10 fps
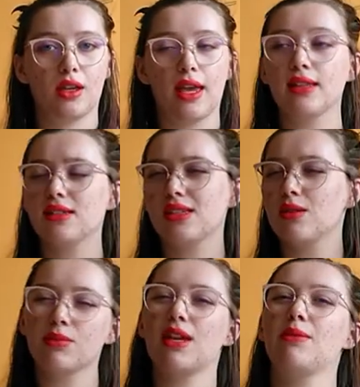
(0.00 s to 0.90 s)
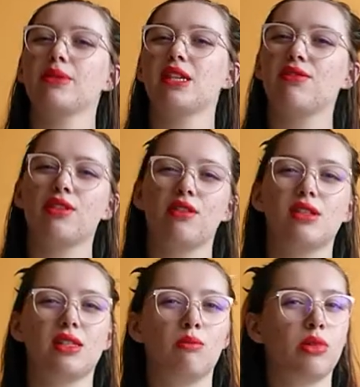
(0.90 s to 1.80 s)
And sometimes even the
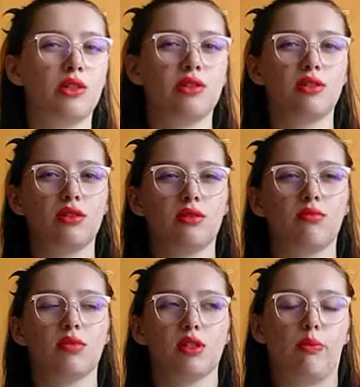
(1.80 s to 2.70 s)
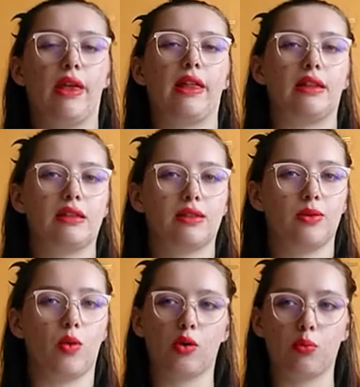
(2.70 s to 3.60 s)
simplest spells
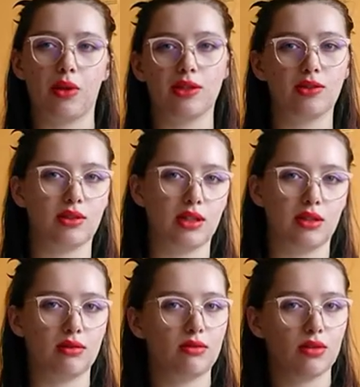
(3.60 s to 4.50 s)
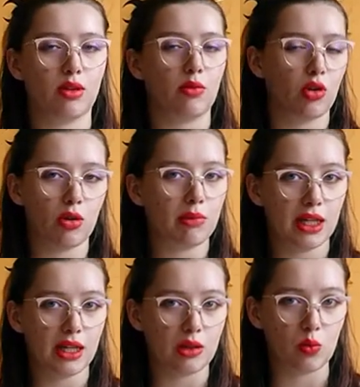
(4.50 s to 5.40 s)
work better than the more
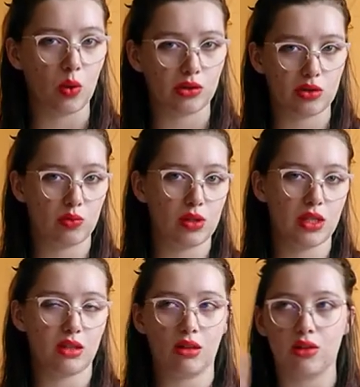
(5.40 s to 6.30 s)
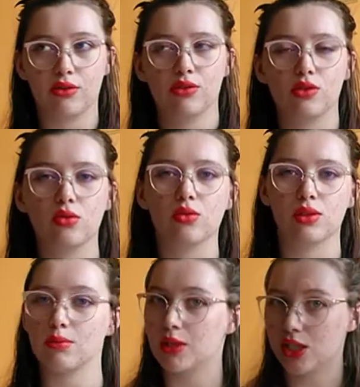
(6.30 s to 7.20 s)
complicated ones with a lot of tools
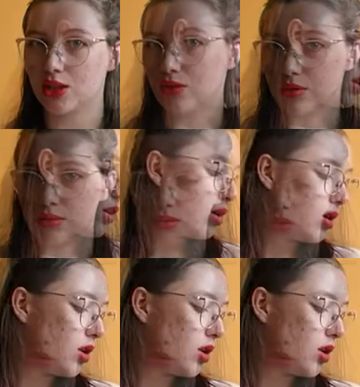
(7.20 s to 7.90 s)
and materials.